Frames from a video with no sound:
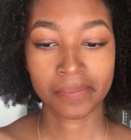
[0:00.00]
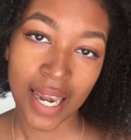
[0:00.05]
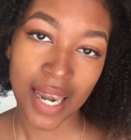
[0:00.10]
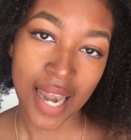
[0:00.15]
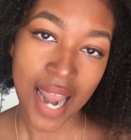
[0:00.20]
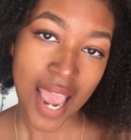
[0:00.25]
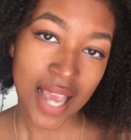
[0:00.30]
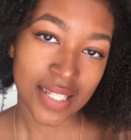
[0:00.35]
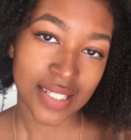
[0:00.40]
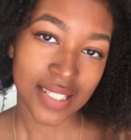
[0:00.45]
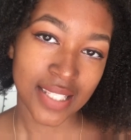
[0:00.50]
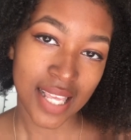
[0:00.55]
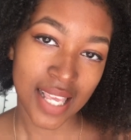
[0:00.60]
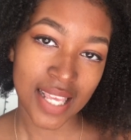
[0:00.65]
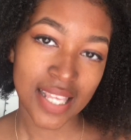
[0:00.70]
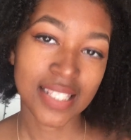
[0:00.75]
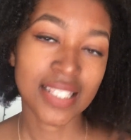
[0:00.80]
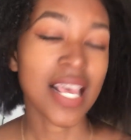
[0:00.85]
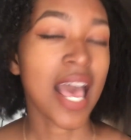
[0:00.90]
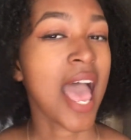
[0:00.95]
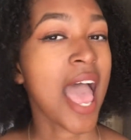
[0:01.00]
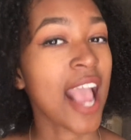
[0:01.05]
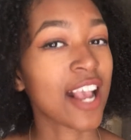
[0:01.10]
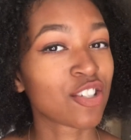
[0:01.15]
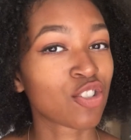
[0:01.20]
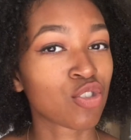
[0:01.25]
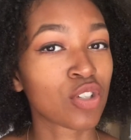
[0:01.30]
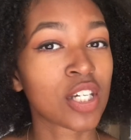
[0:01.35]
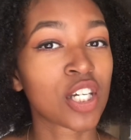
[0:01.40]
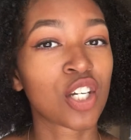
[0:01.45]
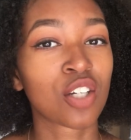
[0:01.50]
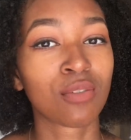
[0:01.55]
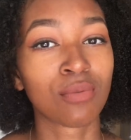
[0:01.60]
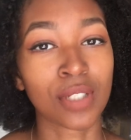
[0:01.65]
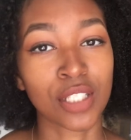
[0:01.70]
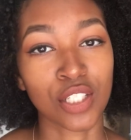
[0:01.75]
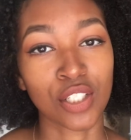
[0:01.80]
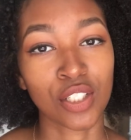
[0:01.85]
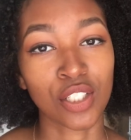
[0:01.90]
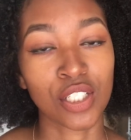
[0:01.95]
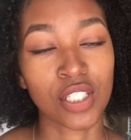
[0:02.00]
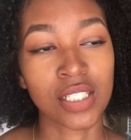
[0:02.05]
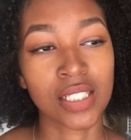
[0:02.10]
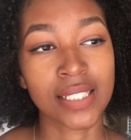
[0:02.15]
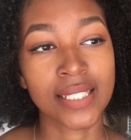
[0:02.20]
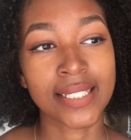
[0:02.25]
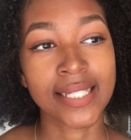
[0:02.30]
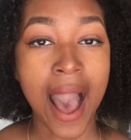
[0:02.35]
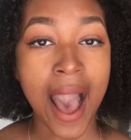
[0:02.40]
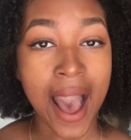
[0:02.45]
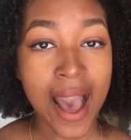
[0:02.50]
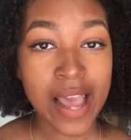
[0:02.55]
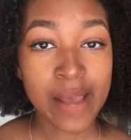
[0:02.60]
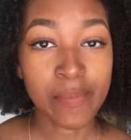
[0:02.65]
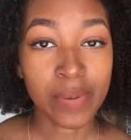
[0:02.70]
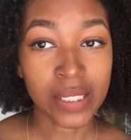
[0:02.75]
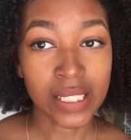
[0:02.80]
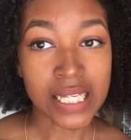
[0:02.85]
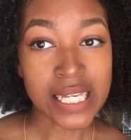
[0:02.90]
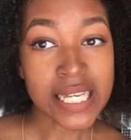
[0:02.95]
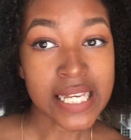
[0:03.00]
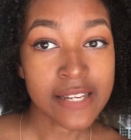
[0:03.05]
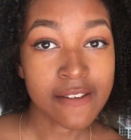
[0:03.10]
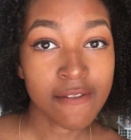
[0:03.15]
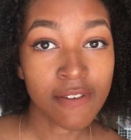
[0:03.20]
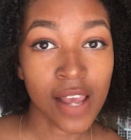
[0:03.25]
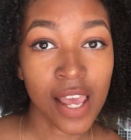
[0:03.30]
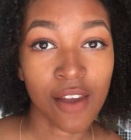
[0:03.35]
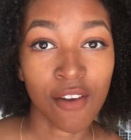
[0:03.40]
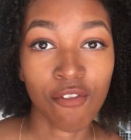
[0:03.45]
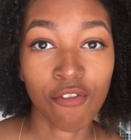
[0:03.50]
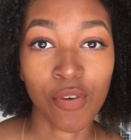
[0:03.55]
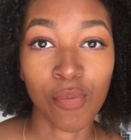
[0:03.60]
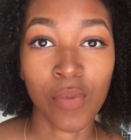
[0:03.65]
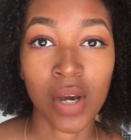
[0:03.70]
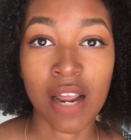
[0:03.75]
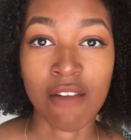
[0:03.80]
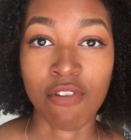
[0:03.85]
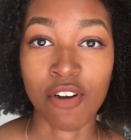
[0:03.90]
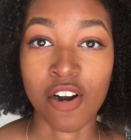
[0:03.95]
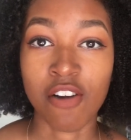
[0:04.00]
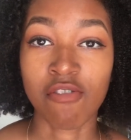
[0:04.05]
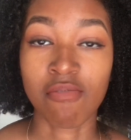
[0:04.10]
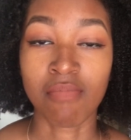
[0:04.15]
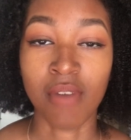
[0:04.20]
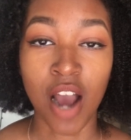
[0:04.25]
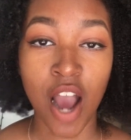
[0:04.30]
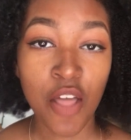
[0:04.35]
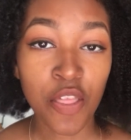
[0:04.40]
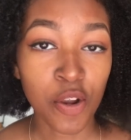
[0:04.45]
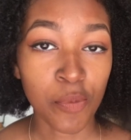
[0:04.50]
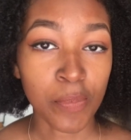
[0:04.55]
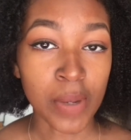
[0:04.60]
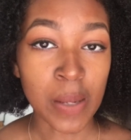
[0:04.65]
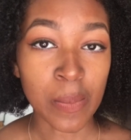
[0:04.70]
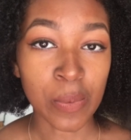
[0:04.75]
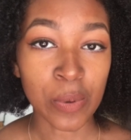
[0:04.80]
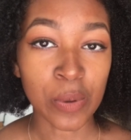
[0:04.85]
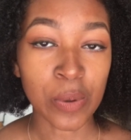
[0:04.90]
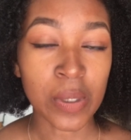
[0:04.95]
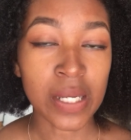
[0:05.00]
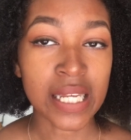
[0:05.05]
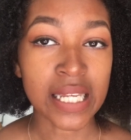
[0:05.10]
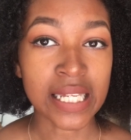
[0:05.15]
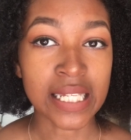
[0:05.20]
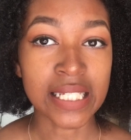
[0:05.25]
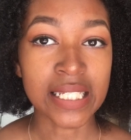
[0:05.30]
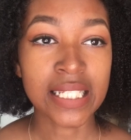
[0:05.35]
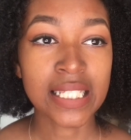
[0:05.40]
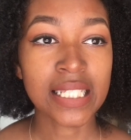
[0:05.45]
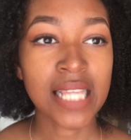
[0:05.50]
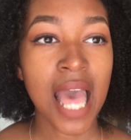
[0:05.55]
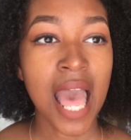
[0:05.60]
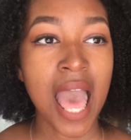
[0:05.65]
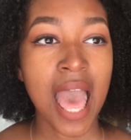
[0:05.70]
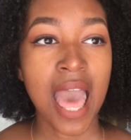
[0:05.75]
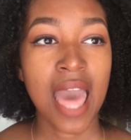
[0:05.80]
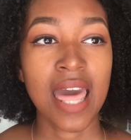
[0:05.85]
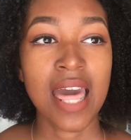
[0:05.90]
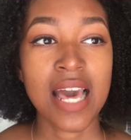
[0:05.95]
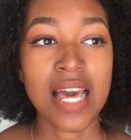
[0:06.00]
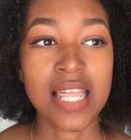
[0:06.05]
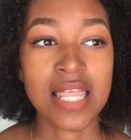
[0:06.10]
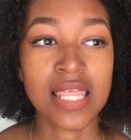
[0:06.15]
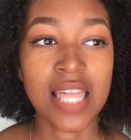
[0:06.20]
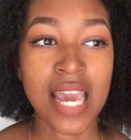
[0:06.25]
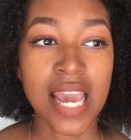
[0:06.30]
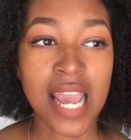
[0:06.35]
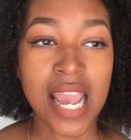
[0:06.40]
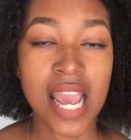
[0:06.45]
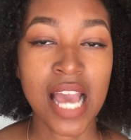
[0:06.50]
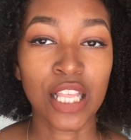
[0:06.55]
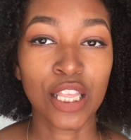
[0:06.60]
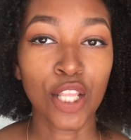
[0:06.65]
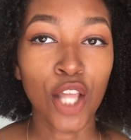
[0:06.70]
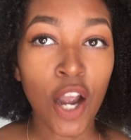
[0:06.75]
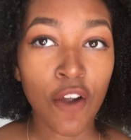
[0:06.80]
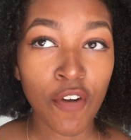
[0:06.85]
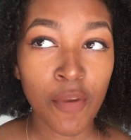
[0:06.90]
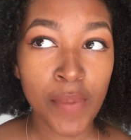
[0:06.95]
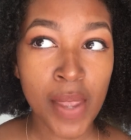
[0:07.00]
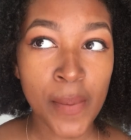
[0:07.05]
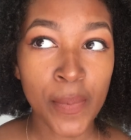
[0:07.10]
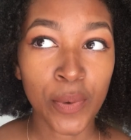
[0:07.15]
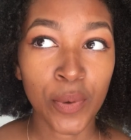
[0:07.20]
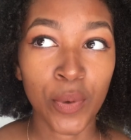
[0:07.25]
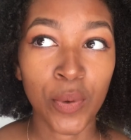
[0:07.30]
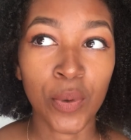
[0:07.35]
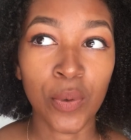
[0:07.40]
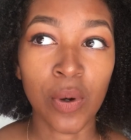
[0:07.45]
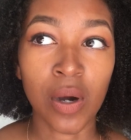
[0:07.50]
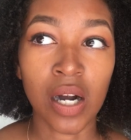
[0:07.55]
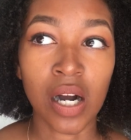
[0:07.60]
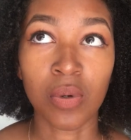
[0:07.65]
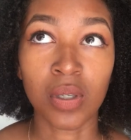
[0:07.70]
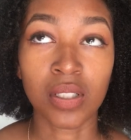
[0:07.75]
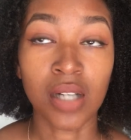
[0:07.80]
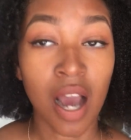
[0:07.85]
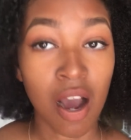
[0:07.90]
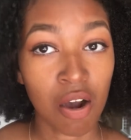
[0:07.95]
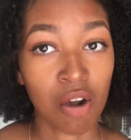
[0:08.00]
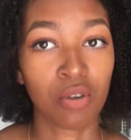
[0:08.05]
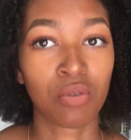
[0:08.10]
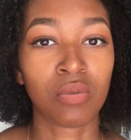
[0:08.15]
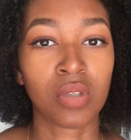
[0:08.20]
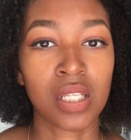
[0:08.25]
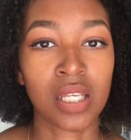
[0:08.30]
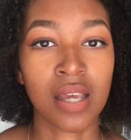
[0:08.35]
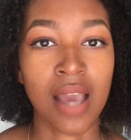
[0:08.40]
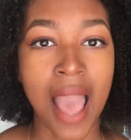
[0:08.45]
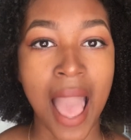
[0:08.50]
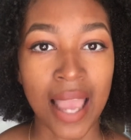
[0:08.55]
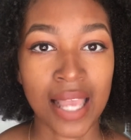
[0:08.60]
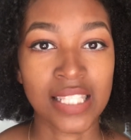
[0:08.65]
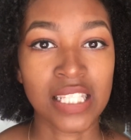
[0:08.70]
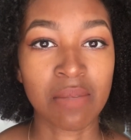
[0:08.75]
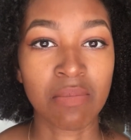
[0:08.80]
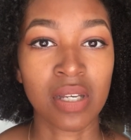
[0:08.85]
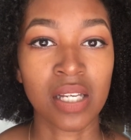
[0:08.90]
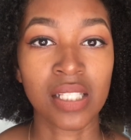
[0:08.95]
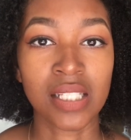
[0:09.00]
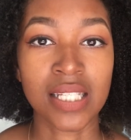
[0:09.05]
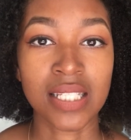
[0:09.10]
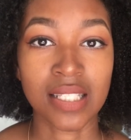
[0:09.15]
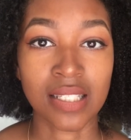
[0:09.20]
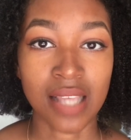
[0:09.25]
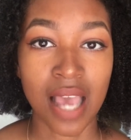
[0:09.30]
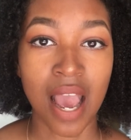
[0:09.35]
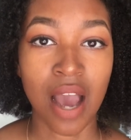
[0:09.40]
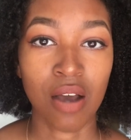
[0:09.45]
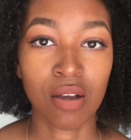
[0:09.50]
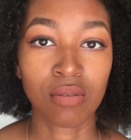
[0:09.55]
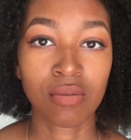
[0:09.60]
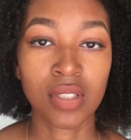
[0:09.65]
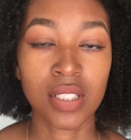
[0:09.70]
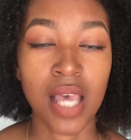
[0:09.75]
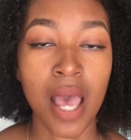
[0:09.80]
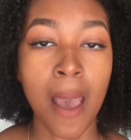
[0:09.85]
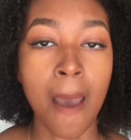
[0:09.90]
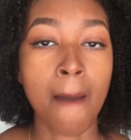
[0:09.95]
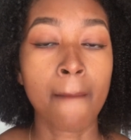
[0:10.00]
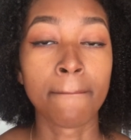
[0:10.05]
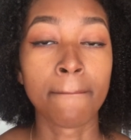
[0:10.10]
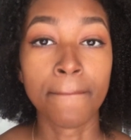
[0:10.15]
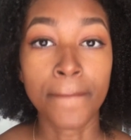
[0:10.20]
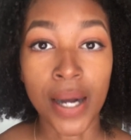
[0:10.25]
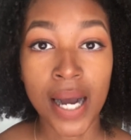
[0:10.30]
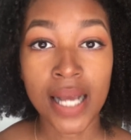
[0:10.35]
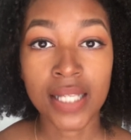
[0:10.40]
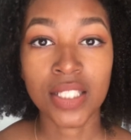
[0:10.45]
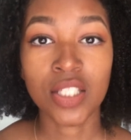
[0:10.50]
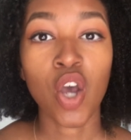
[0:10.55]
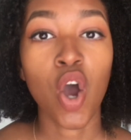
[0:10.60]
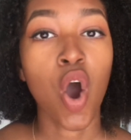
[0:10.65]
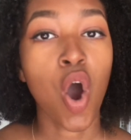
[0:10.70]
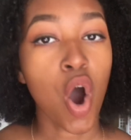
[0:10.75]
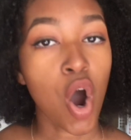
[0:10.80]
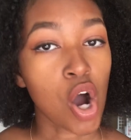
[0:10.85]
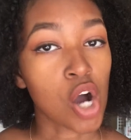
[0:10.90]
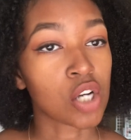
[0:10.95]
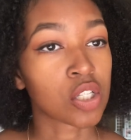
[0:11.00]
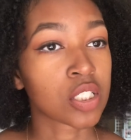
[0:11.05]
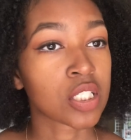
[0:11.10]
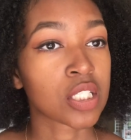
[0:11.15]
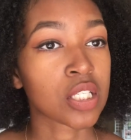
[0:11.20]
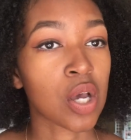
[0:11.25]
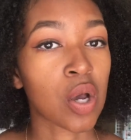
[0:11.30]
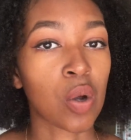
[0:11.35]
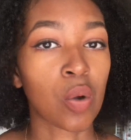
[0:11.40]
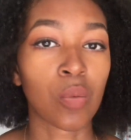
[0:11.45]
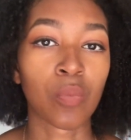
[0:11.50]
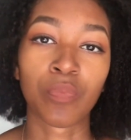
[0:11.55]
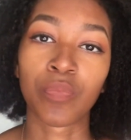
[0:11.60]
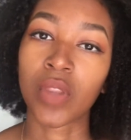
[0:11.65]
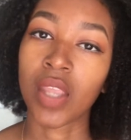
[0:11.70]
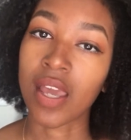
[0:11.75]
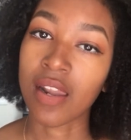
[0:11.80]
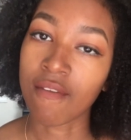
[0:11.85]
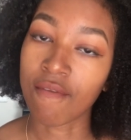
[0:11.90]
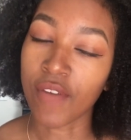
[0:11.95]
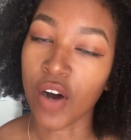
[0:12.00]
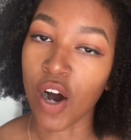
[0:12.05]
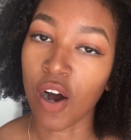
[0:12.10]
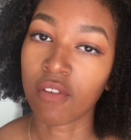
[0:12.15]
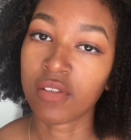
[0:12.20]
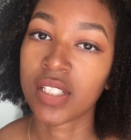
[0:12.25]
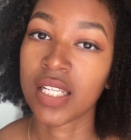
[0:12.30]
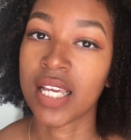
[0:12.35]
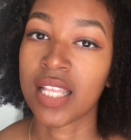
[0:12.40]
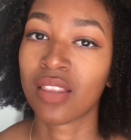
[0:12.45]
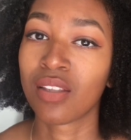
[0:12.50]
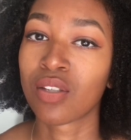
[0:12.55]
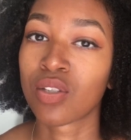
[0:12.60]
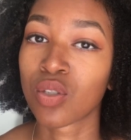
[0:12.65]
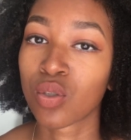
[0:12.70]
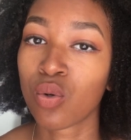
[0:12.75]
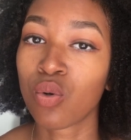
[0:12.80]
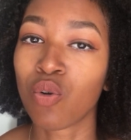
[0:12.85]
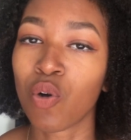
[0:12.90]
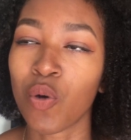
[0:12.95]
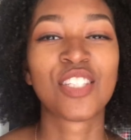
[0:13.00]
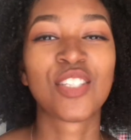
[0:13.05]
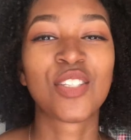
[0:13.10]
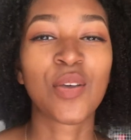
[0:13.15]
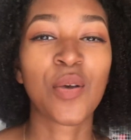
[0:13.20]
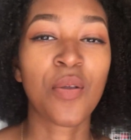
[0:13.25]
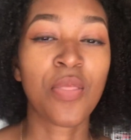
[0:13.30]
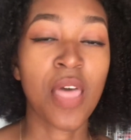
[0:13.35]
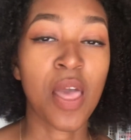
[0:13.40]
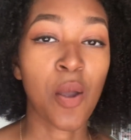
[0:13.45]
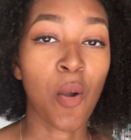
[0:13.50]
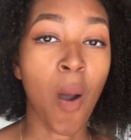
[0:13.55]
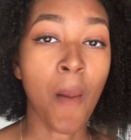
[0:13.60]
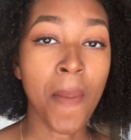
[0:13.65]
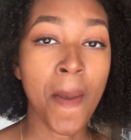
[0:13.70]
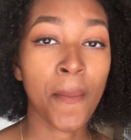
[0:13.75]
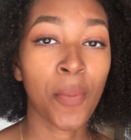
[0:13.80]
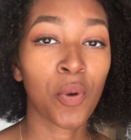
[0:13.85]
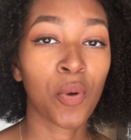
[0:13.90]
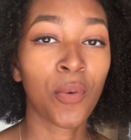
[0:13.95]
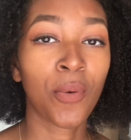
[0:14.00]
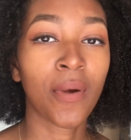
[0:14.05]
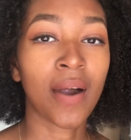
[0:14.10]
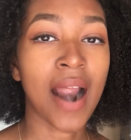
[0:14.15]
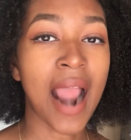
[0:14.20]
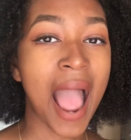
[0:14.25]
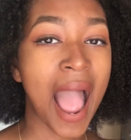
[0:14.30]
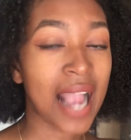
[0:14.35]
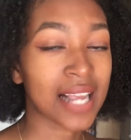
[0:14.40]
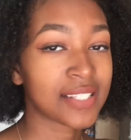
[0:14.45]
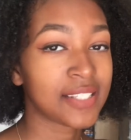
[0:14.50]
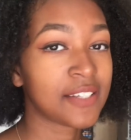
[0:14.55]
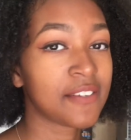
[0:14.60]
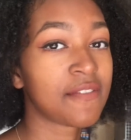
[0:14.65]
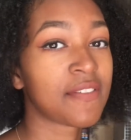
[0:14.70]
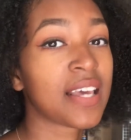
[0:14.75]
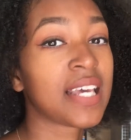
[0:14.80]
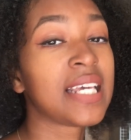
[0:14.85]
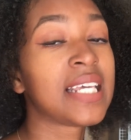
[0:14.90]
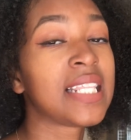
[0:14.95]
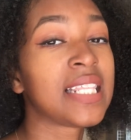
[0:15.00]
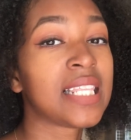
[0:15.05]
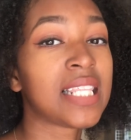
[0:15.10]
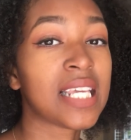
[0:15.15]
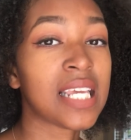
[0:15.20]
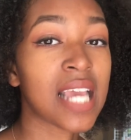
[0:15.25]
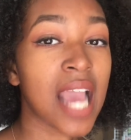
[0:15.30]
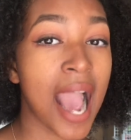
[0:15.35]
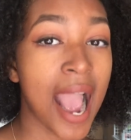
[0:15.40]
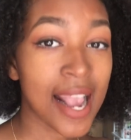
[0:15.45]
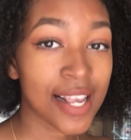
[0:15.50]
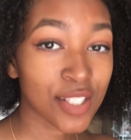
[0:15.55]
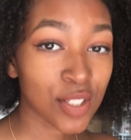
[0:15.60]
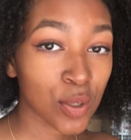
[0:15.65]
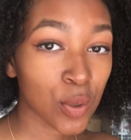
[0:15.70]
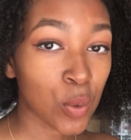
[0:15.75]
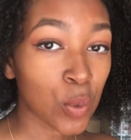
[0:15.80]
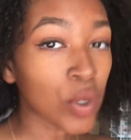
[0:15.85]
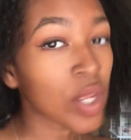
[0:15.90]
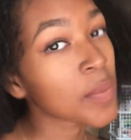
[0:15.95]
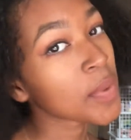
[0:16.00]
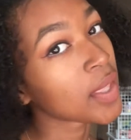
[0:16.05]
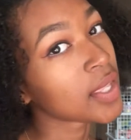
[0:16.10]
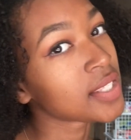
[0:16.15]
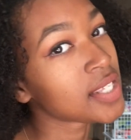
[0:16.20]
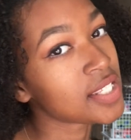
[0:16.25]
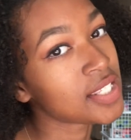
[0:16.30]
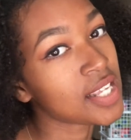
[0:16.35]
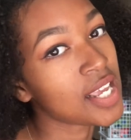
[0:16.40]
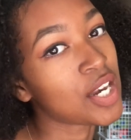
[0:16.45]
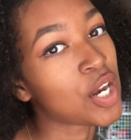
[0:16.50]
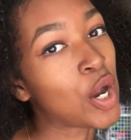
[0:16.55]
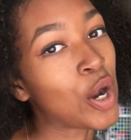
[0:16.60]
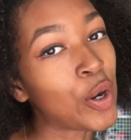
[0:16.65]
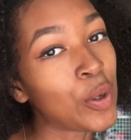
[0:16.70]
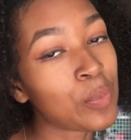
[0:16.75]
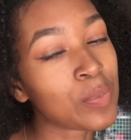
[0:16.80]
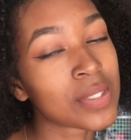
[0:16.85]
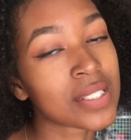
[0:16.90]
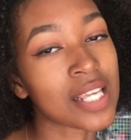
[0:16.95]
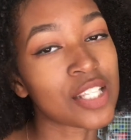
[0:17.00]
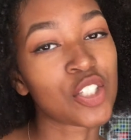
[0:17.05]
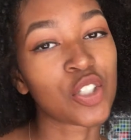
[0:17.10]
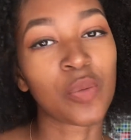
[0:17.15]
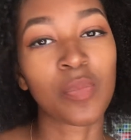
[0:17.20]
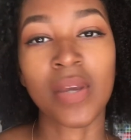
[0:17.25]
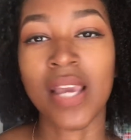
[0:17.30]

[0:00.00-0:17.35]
Next is extracurriculars. I believe, and from what I've heard from other people, is they look for people who are not only academically sound, but also involved in the school. So they want people who are active in the high school community in hopes that you'll